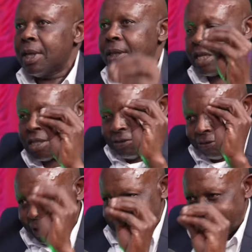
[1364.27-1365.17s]
That's the
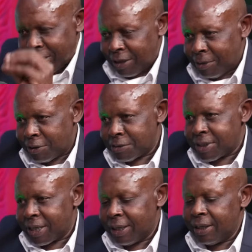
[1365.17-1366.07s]
first thing I want to
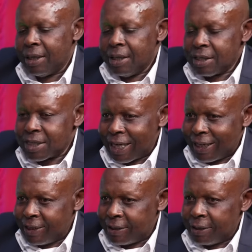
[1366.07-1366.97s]
say.
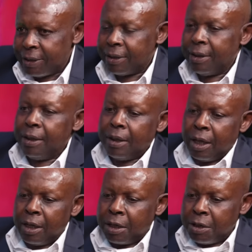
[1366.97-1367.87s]
Secondly,
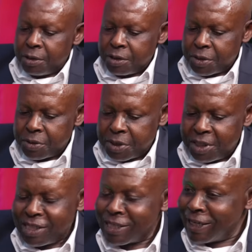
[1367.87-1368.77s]
a
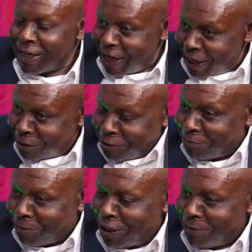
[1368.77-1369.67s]
constitution is an act
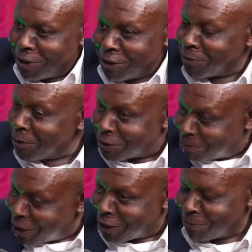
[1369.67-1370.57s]
of parliament. It was
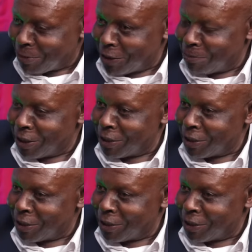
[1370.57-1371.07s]
passed by parliament.